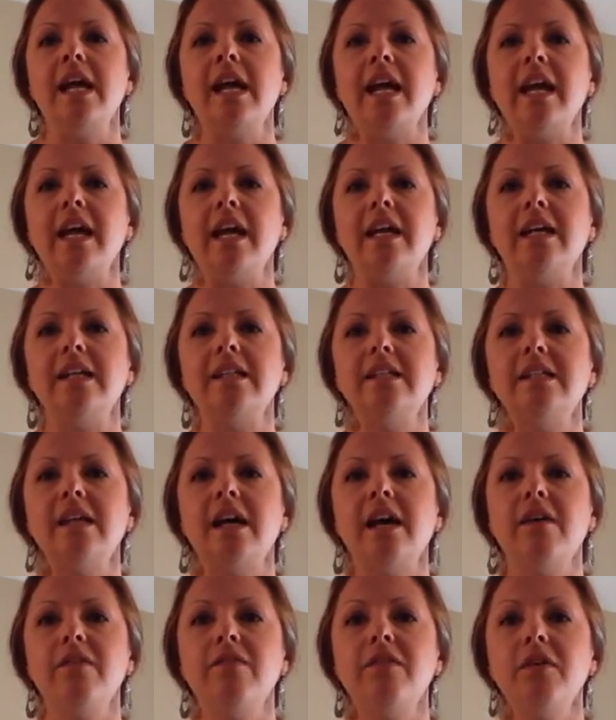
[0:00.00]
And
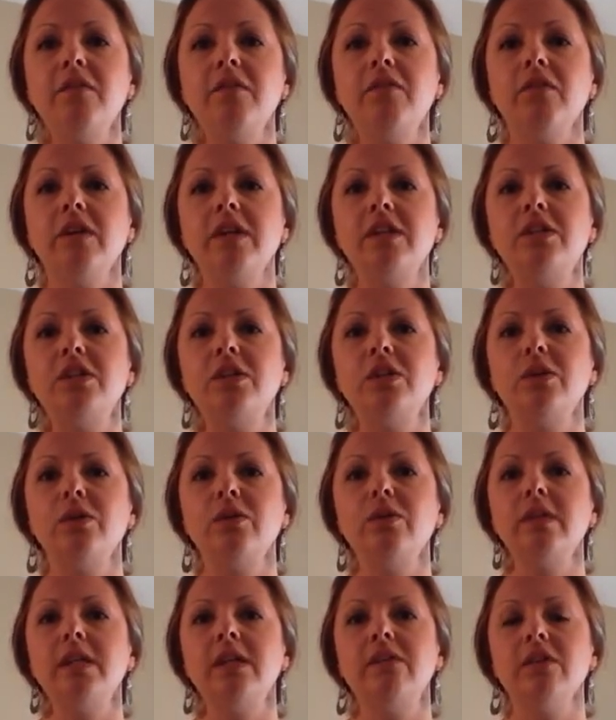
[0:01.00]
feel free
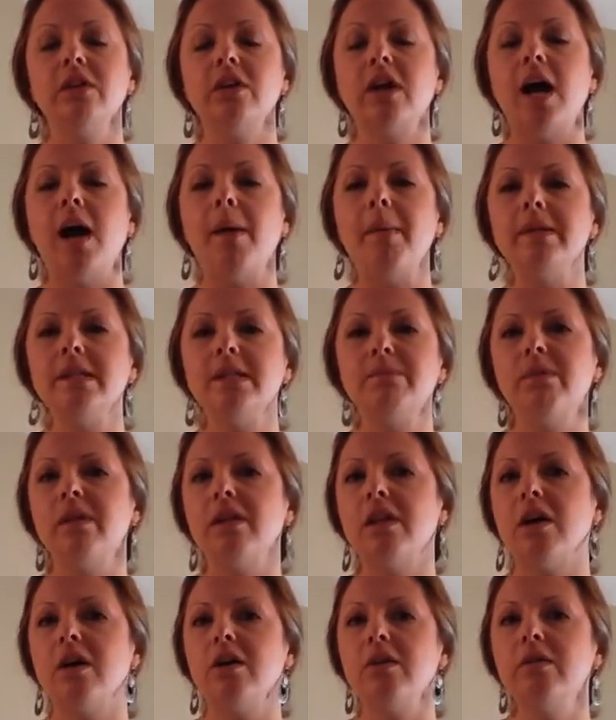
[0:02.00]
to leave your comments
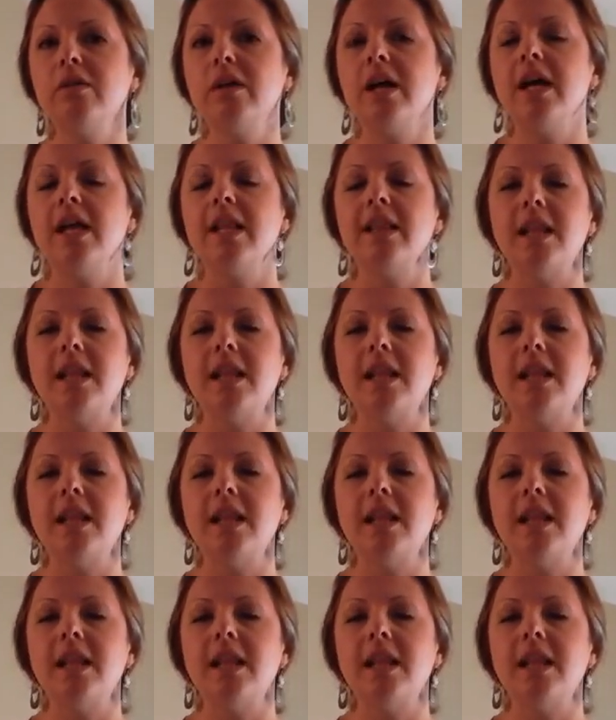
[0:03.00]
below.